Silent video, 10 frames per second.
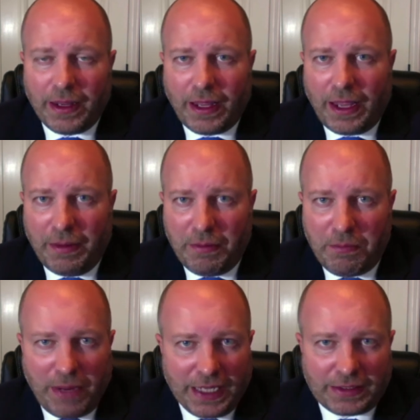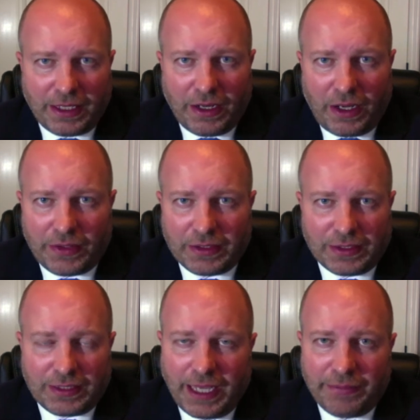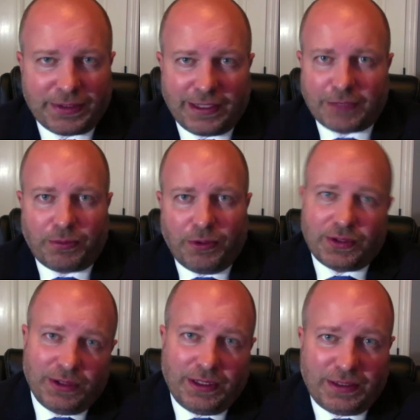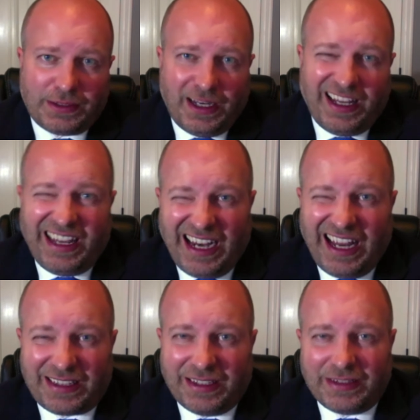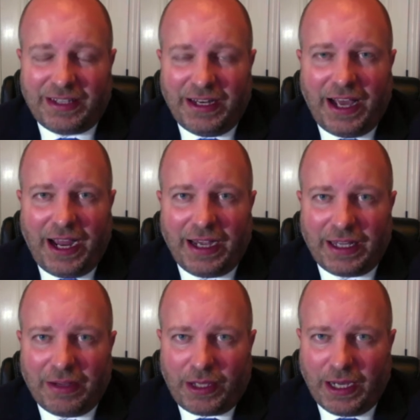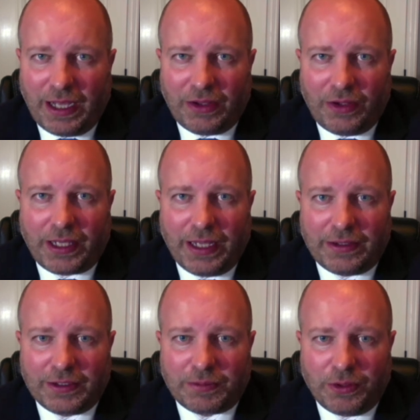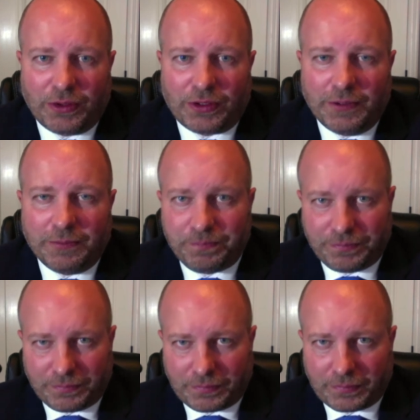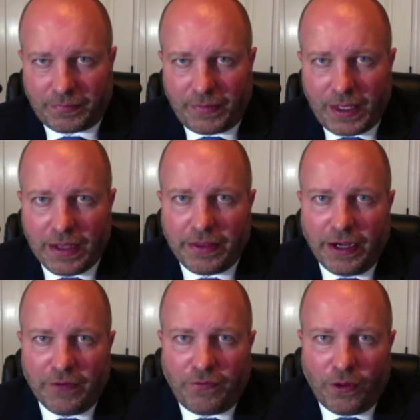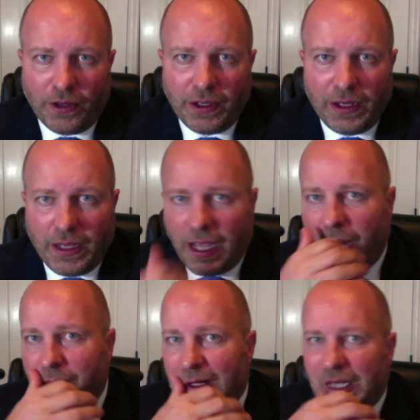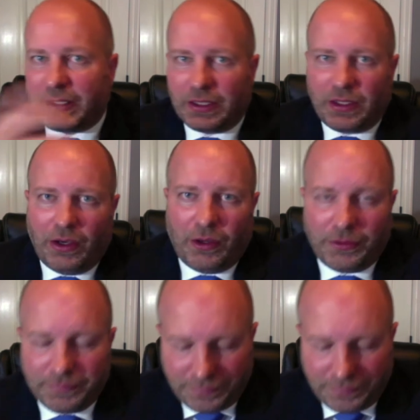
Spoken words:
And based on all these attempts, this person is, in essence, in hiding and we cannot locate this person. Therefore, I would like to go